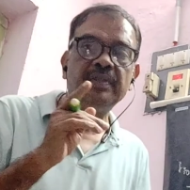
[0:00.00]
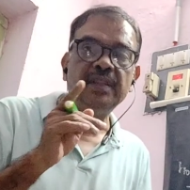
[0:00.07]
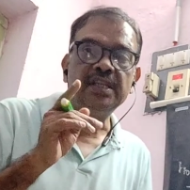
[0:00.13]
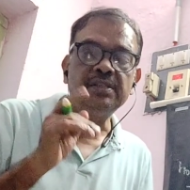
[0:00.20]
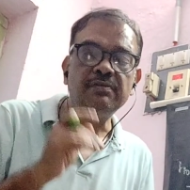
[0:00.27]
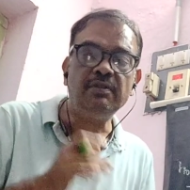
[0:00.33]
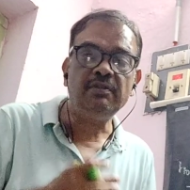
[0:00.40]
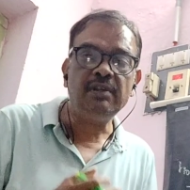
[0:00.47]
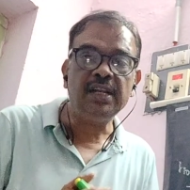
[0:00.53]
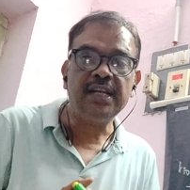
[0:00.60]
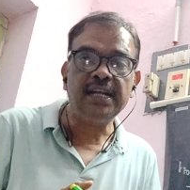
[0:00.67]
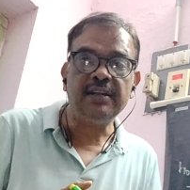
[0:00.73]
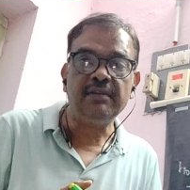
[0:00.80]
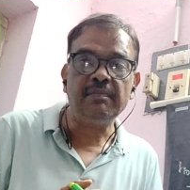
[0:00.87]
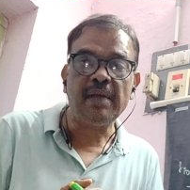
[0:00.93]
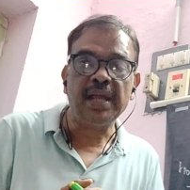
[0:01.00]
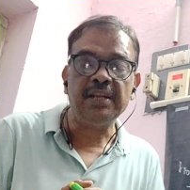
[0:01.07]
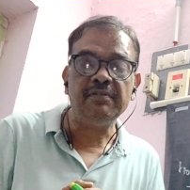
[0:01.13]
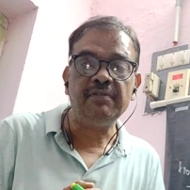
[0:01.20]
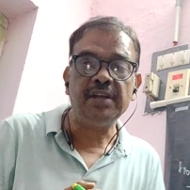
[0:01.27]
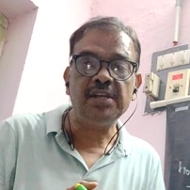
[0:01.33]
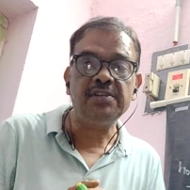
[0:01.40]
This we will get
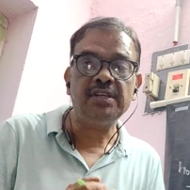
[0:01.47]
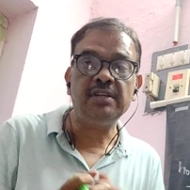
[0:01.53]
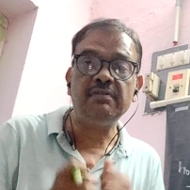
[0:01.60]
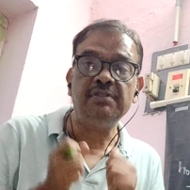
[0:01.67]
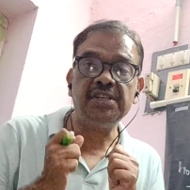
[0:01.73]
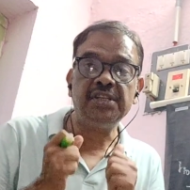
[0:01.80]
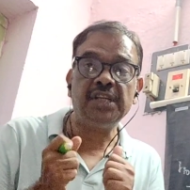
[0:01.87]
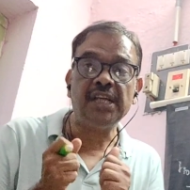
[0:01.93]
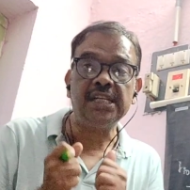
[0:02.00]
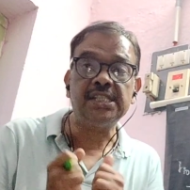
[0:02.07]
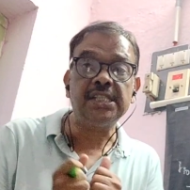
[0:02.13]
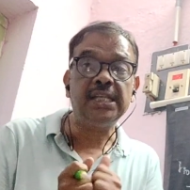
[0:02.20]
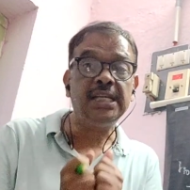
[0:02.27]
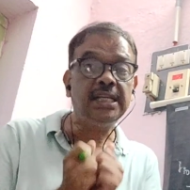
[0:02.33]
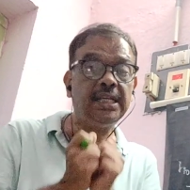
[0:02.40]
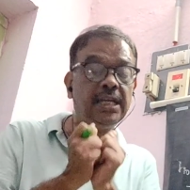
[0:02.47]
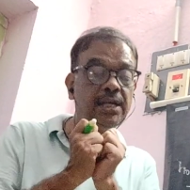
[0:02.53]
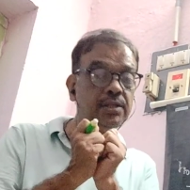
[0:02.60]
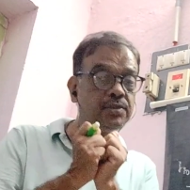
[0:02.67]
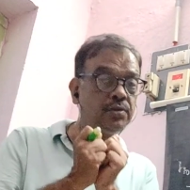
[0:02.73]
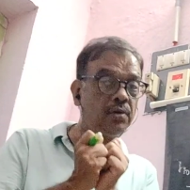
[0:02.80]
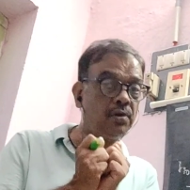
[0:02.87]
magnification in which case? In
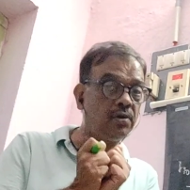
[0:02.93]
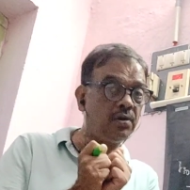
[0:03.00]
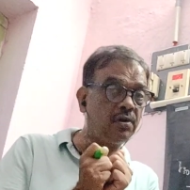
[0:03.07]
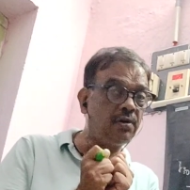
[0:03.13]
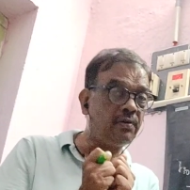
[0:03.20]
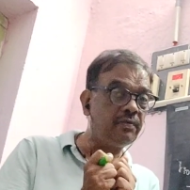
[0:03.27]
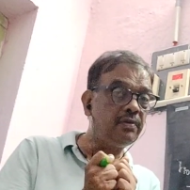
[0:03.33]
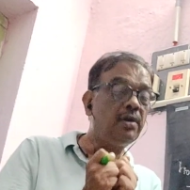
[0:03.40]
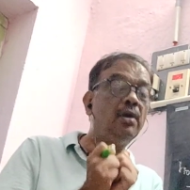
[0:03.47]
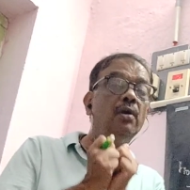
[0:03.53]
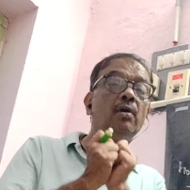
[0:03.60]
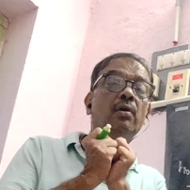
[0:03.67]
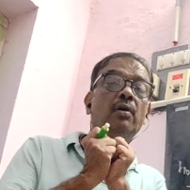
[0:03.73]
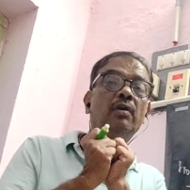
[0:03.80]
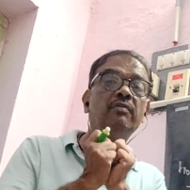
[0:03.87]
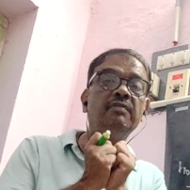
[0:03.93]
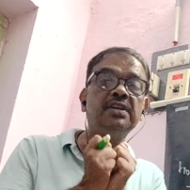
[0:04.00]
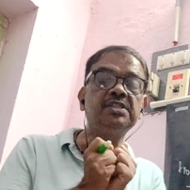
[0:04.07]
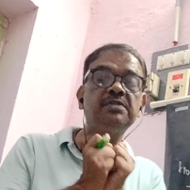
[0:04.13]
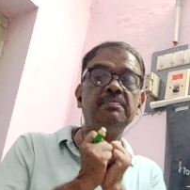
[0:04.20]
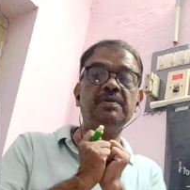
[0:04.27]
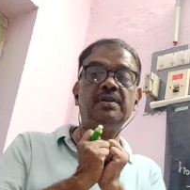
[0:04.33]
case of
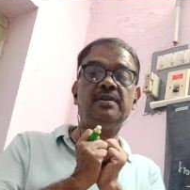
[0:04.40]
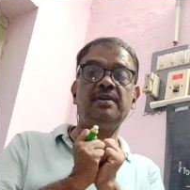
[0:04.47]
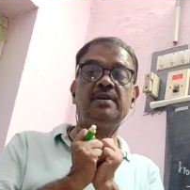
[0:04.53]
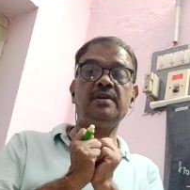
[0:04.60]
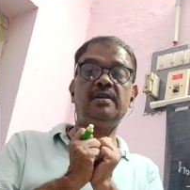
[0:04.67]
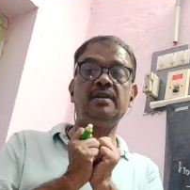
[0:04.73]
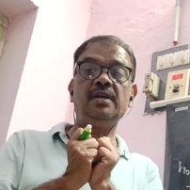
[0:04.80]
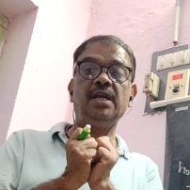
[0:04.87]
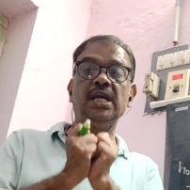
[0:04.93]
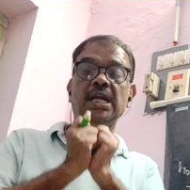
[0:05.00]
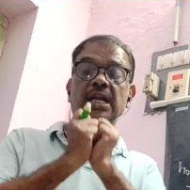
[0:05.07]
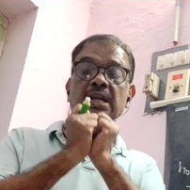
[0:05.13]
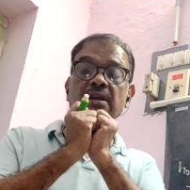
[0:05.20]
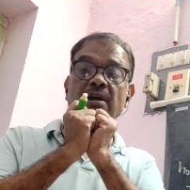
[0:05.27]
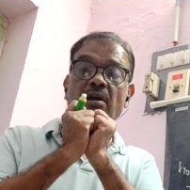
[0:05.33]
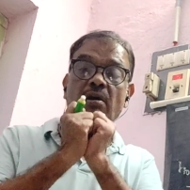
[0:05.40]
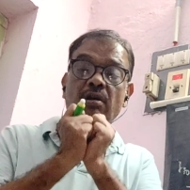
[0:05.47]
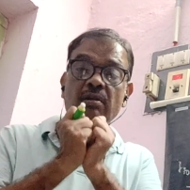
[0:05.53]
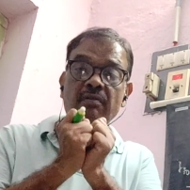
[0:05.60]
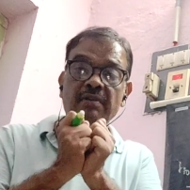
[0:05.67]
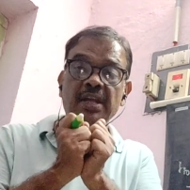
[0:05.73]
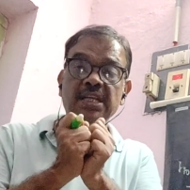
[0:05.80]
convex mirror.
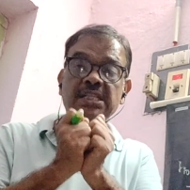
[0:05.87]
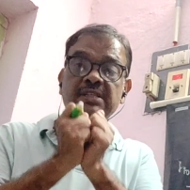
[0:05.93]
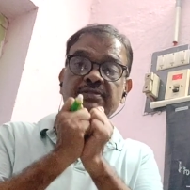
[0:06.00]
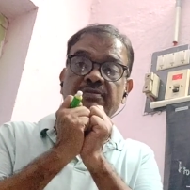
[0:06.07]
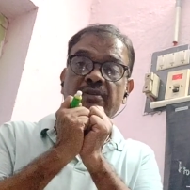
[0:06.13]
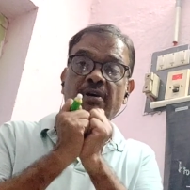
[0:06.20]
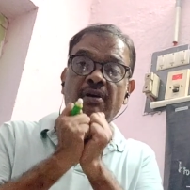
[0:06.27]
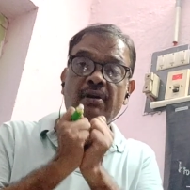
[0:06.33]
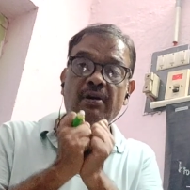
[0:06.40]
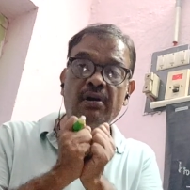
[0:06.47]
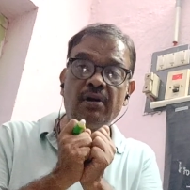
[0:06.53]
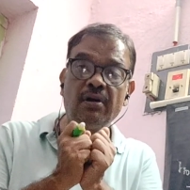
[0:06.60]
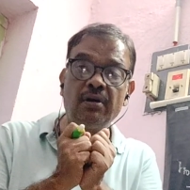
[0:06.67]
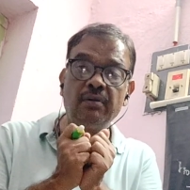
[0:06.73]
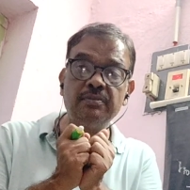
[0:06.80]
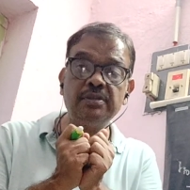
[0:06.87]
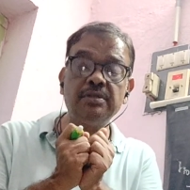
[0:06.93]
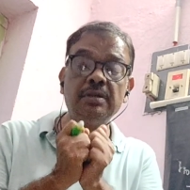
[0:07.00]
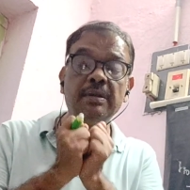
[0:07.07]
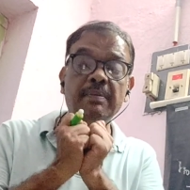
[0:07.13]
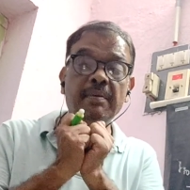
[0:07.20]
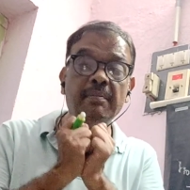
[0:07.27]
Always
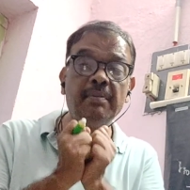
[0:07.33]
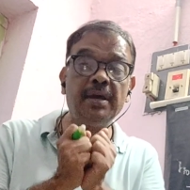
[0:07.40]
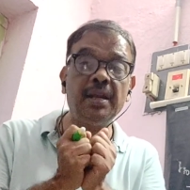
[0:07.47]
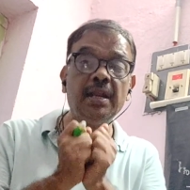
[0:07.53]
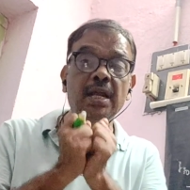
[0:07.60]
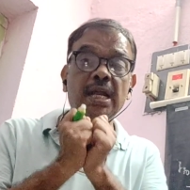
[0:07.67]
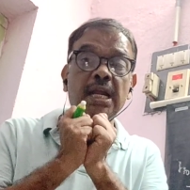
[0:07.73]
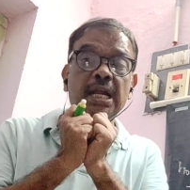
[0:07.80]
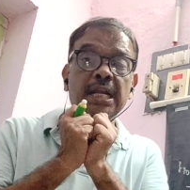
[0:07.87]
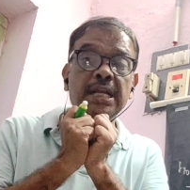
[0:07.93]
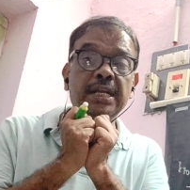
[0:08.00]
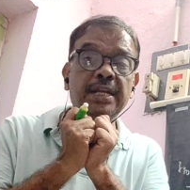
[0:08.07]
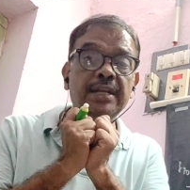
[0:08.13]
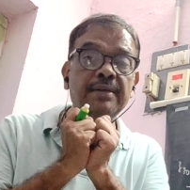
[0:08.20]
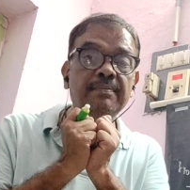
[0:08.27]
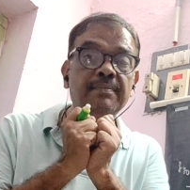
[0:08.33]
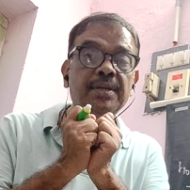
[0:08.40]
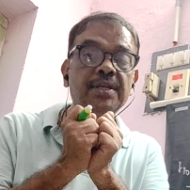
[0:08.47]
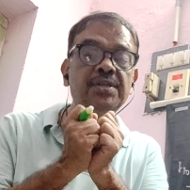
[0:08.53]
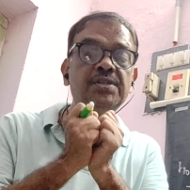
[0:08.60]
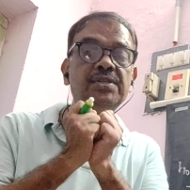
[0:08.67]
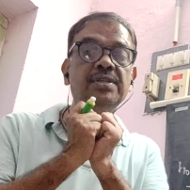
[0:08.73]
forms, remember,
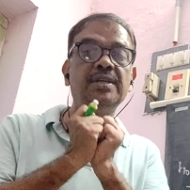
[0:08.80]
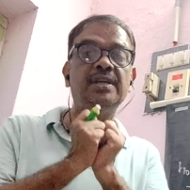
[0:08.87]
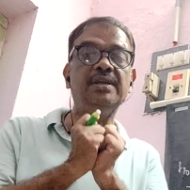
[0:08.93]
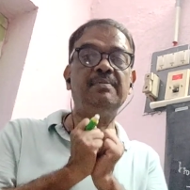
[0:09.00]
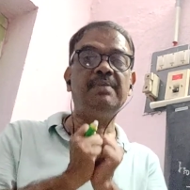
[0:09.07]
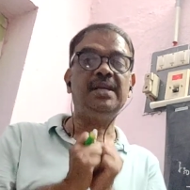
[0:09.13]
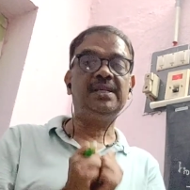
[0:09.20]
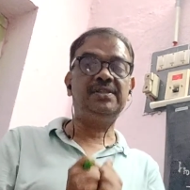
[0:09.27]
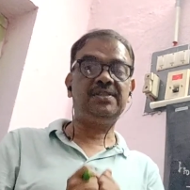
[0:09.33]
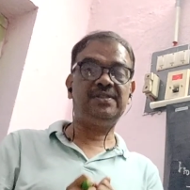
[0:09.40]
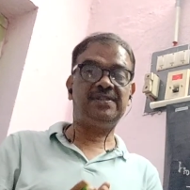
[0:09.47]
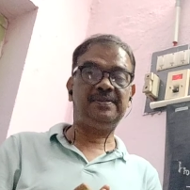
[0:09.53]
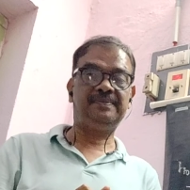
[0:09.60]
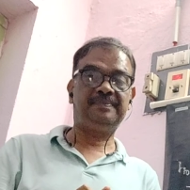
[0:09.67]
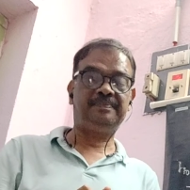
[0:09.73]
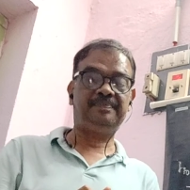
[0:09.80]
diminished image.